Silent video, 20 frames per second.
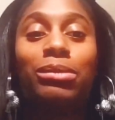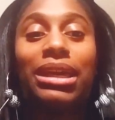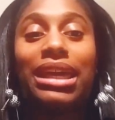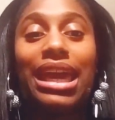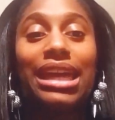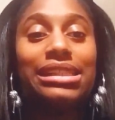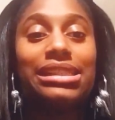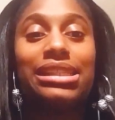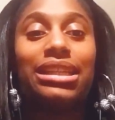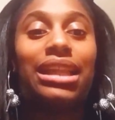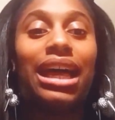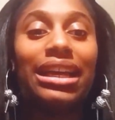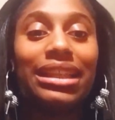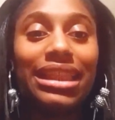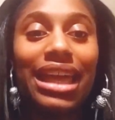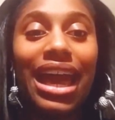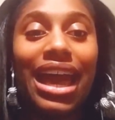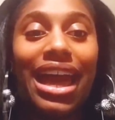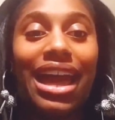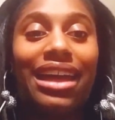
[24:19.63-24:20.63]
and Mackenzie
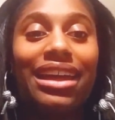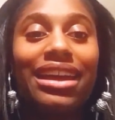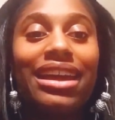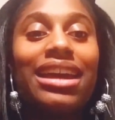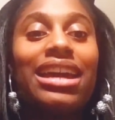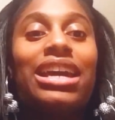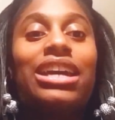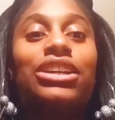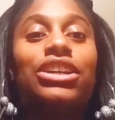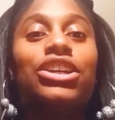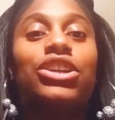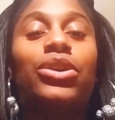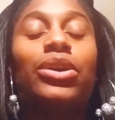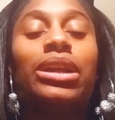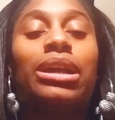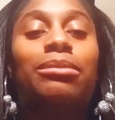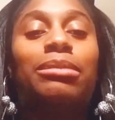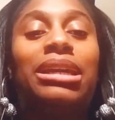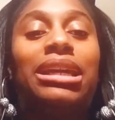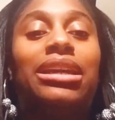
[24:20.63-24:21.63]
like that. You know
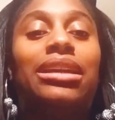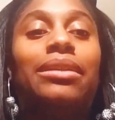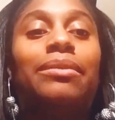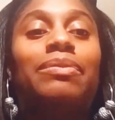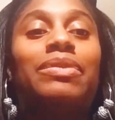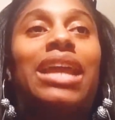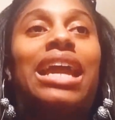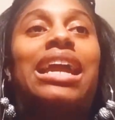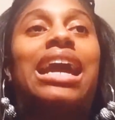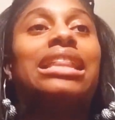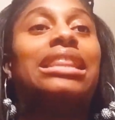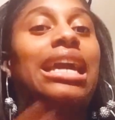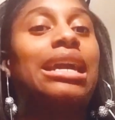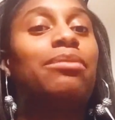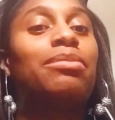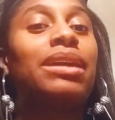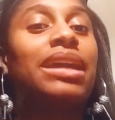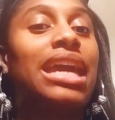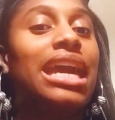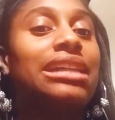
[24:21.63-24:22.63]
what I mean? Like I
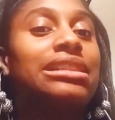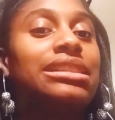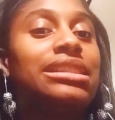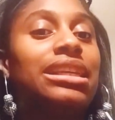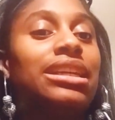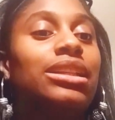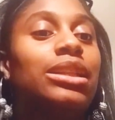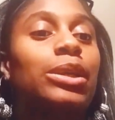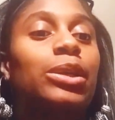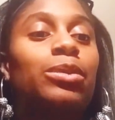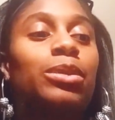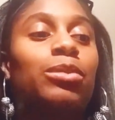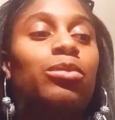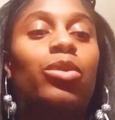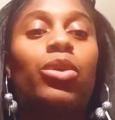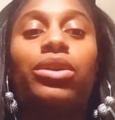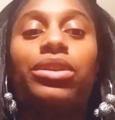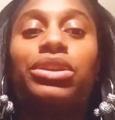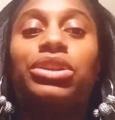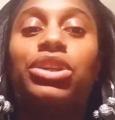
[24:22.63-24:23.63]
like Mackenzie a little bit
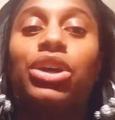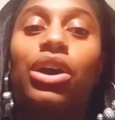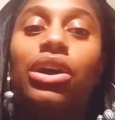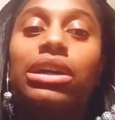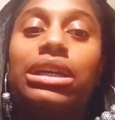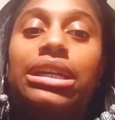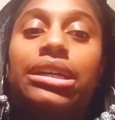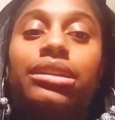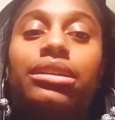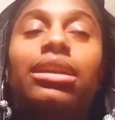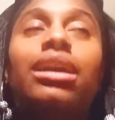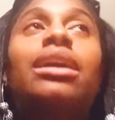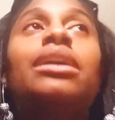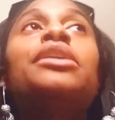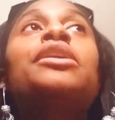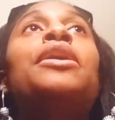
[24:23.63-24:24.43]
more than Dalton,